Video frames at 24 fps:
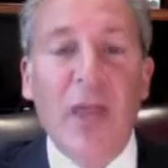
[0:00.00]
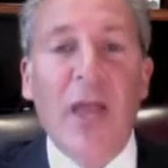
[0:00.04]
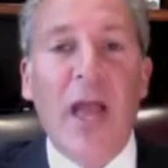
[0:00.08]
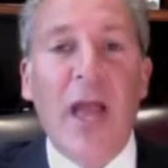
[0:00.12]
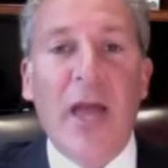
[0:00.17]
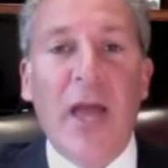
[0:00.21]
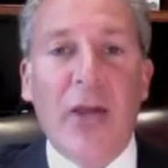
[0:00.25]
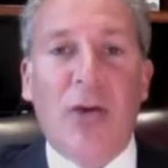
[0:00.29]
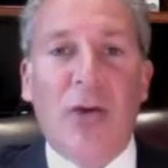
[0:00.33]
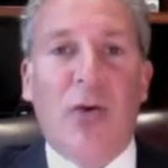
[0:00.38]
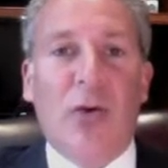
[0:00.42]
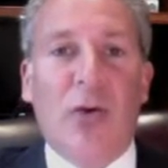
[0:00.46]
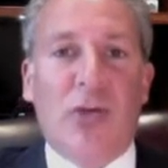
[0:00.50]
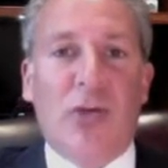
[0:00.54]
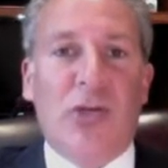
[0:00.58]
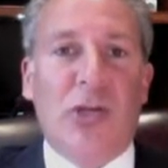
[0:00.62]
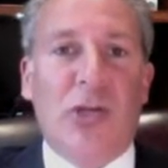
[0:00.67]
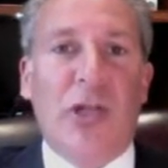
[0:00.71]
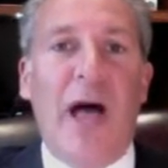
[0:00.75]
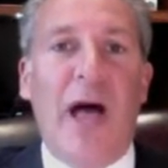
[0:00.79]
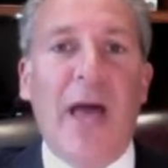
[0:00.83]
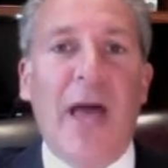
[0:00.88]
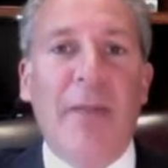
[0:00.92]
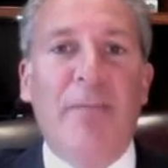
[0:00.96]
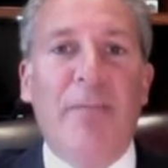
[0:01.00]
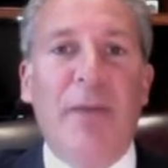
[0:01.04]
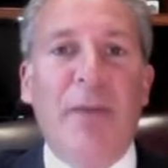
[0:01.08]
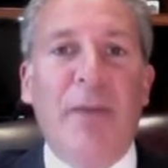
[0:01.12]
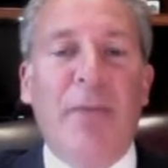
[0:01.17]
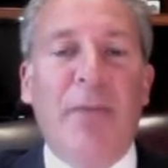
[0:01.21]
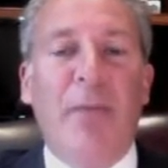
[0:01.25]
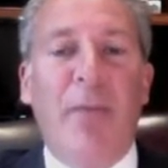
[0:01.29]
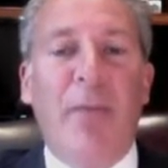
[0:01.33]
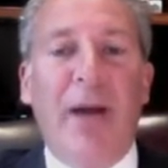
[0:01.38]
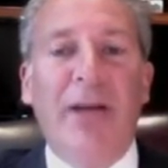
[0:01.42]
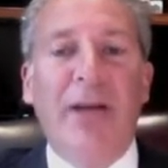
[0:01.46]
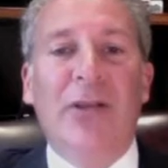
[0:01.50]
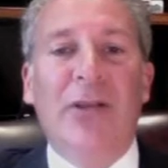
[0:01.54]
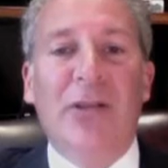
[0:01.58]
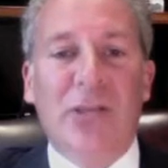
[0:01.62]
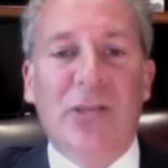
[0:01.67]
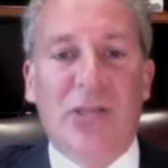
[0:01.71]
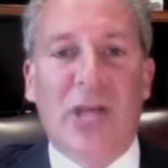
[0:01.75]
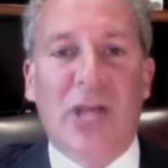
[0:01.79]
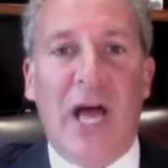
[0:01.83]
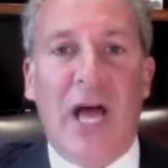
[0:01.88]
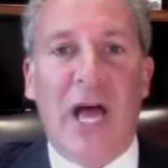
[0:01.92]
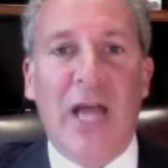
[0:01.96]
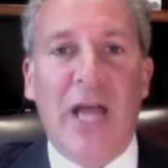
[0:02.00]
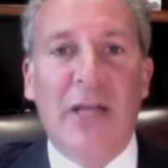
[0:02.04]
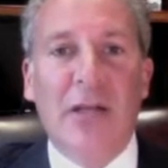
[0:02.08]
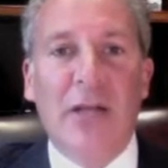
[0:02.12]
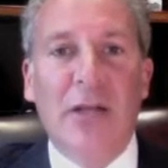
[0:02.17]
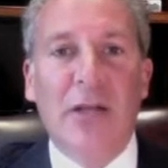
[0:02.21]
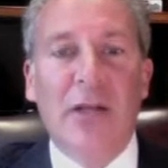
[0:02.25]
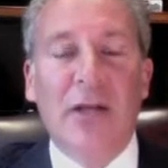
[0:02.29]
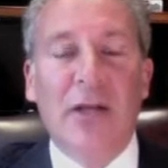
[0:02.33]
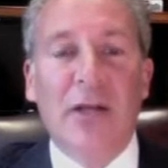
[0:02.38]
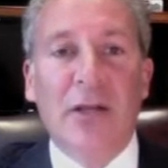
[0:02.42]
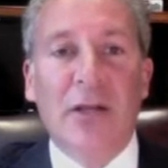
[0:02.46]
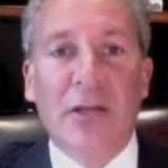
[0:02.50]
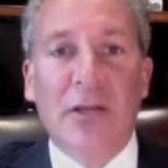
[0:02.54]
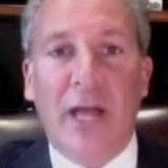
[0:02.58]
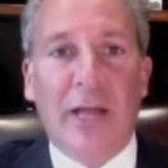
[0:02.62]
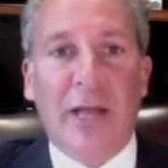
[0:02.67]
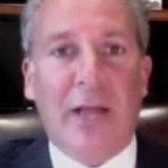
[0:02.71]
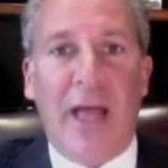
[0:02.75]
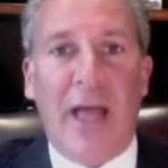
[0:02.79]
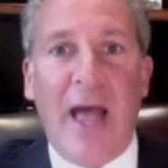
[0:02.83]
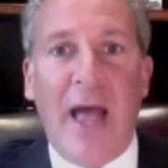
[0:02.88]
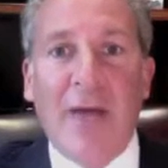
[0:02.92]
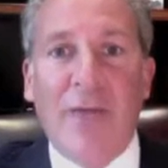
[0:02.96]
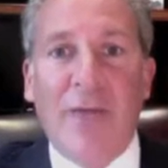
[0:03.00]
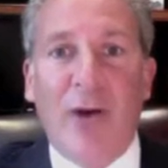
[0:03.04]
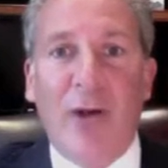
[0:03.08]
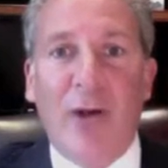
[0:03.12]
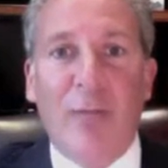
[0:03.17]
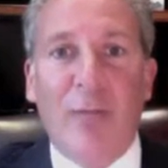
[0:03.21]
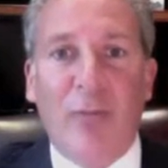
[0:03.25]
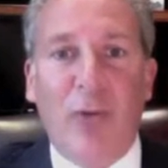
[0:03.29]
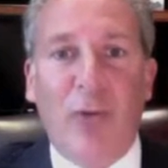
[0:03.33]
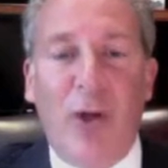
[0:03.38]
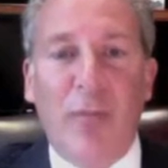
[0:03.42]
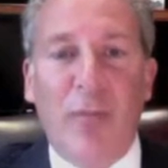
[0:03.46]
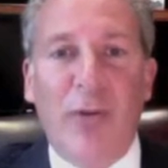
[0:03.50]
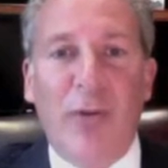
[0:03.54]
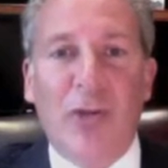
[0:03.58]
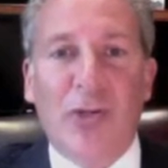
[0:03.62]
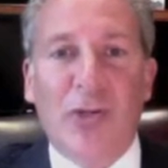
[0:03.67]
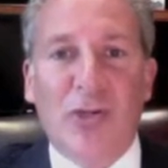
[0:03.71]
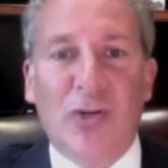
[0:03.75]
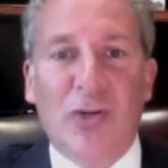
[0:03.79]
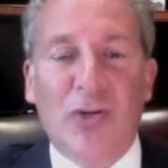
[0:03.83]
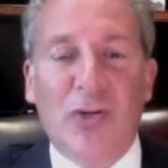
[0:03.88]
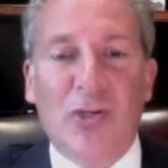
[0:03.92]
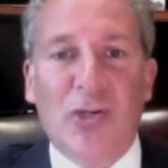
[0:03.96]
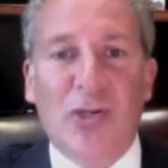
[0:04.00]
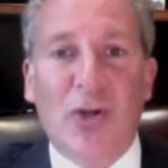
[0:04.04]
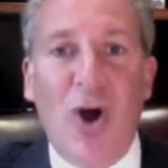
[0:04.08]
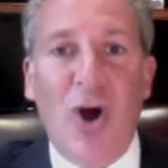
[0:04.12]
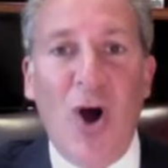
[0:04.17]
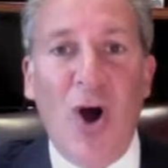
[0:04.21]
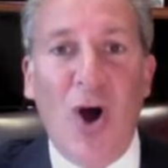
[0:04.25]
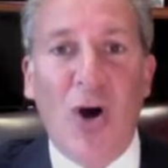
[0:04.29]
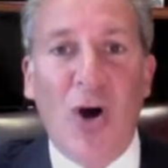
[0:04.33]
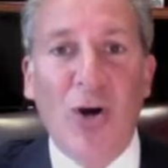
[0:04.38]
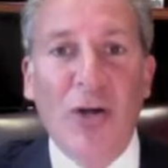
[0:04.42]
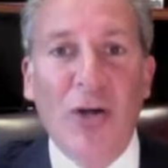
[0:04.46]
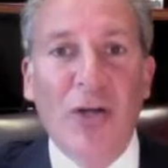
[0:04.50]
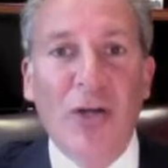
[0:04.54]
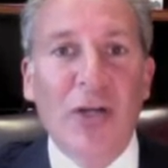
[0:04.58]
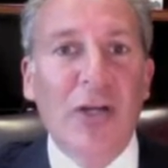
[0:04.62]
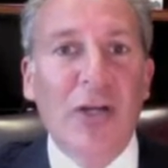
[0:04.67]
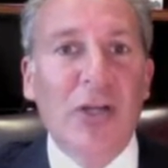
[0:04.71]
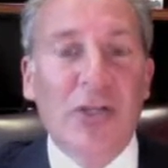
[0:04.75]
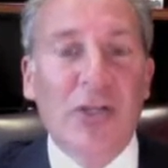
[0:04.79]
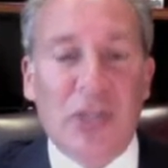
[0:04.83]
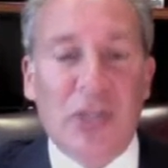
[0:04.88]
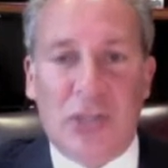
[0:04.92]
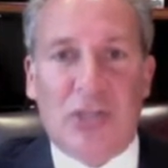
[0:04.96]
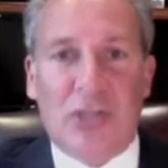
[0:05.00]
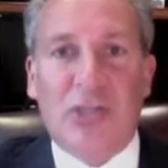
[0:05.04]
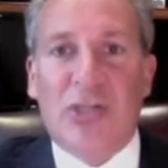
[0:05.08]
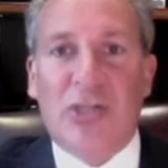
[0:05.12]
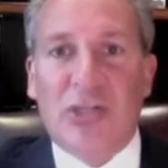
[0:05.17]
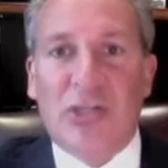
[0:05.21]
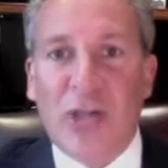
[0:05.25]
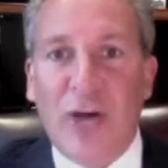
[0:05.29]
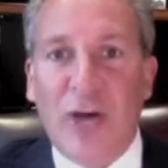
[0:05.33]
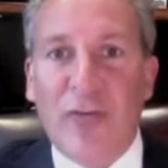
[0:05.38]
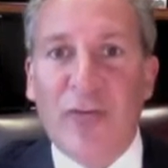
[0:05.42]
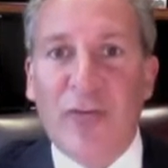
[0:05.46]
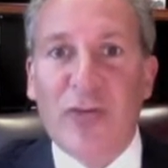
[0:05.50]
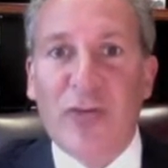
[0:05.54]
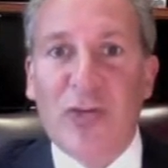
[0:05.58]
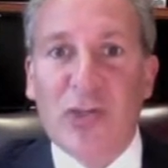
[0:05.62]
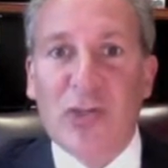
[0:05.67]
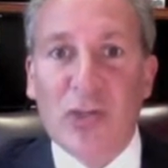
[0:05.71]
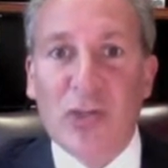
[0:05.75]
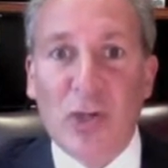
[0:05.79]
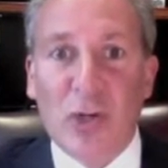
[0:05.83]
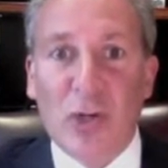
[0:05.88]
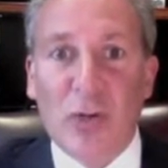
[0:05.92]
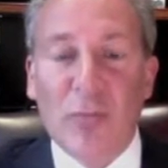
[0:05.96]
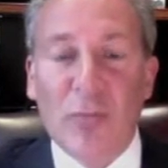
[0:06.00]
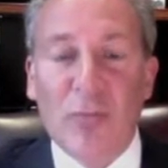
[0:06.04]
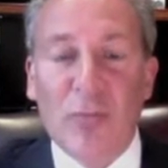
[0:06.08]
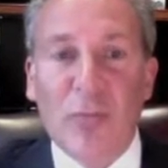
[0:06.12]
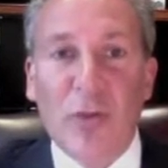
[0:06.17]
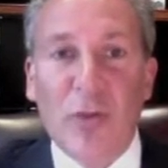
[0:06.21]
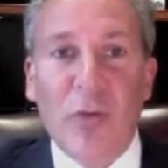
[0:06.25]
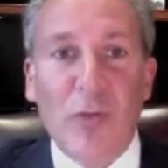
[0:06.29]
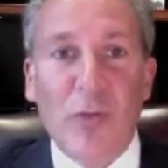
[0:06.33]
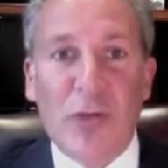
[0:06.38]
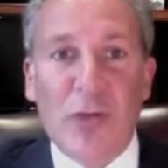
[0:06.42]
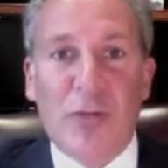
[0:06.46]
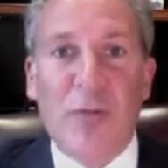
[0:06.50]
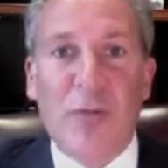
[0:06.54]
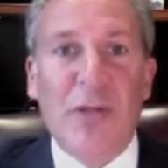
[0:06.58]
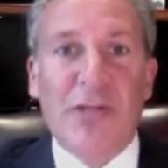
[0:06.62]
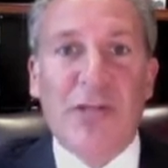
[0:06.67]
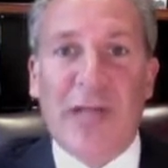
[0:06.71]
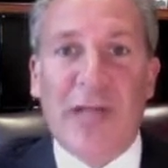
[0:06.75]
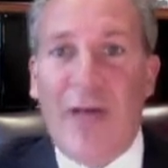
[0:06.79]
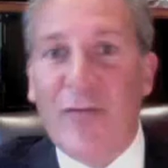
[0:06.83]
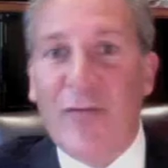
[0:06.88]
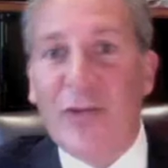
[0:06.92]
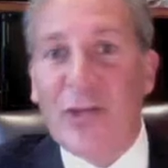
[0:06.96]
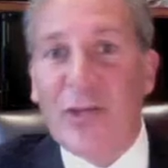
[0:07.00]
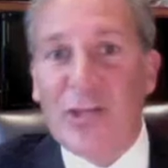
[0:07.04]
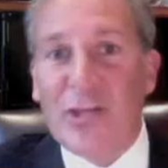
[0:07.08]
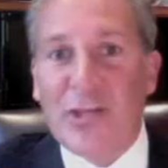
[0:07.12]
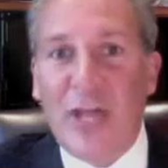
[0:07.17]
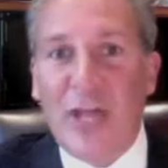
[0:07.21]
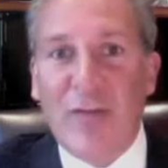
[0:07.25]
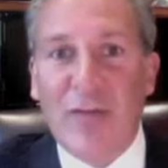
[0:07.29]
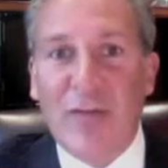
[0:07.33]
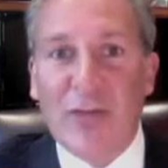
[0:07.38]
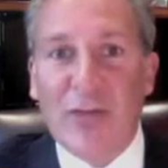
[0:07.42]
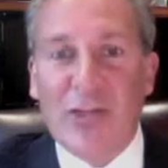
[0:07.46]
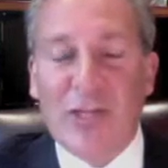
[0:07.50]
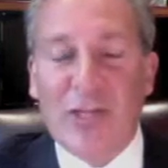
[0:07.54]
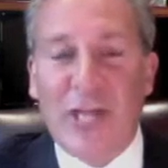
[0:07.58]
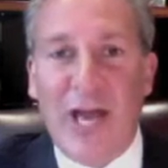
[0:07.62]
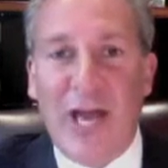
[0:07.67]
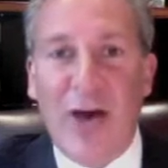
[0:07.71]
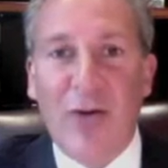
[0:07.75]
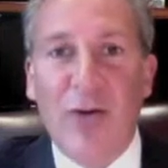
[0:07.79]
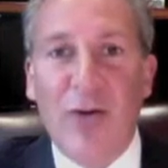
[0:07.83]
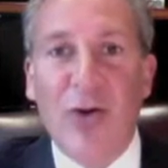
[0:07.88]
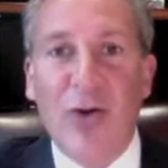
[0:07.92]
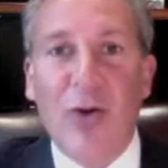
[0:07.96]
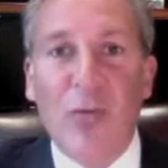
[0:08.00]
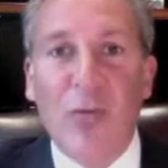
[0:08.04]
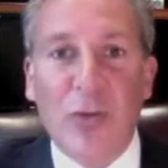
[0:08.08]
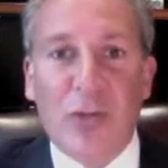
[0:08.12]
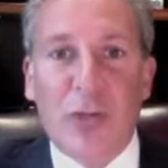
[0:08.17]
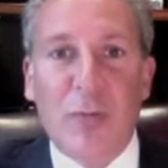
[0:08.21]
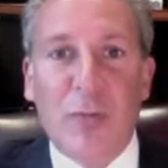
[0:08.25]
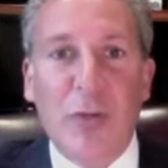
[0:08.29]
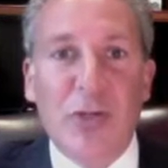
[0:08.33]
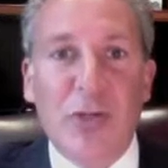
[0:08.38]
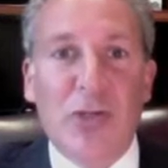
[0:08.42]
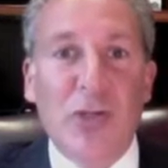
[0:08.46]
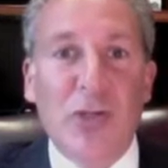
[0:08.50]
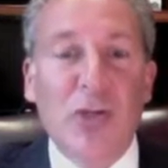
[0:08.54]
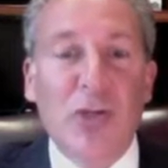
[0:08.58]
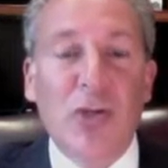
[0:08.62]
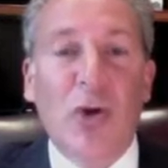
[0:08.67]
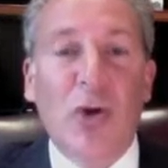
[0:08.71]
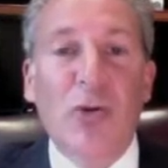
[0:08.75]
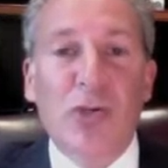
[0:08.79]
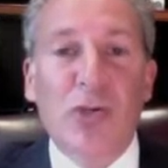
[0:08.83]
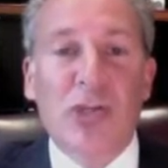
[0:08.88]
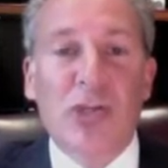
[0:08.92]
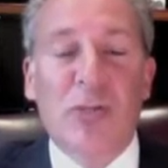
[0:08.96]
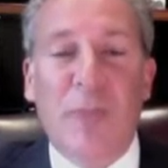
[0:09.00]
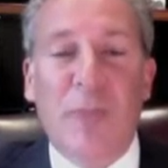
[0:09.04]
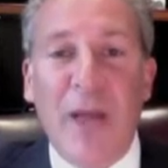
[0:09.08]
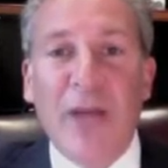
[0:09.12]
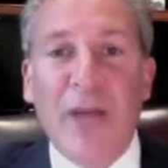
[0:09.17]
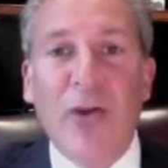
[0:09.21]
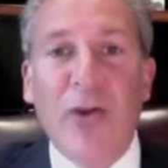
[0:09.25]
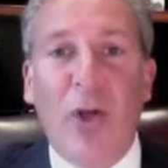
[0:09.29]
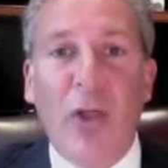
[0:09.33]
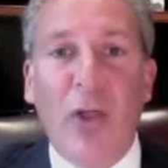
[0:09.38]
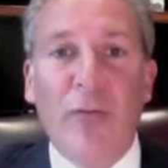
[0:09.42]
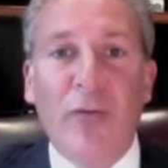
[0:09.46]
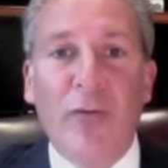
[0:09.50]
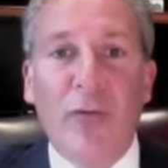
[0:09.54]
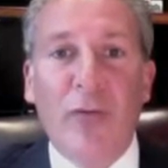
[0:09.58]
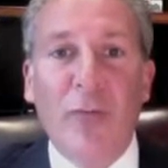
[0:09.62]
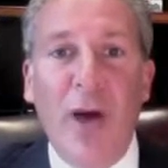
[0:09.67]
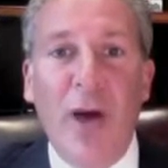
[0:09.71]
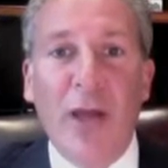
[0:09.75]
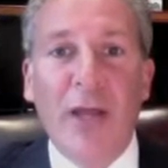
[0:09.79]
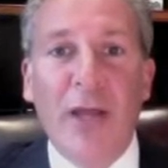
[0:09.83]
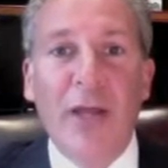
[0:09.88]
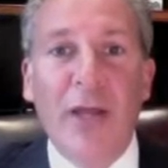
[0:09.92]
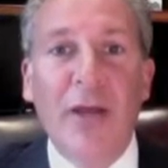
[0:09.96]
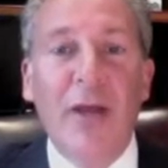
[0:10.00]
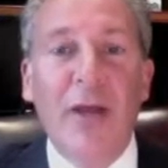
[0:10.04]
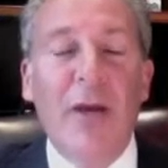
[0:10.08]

And of course, a lot of people might decide not to have unemployment insurance at all, just to self-insure, which means having a savings account, which means you don't spend all of your money.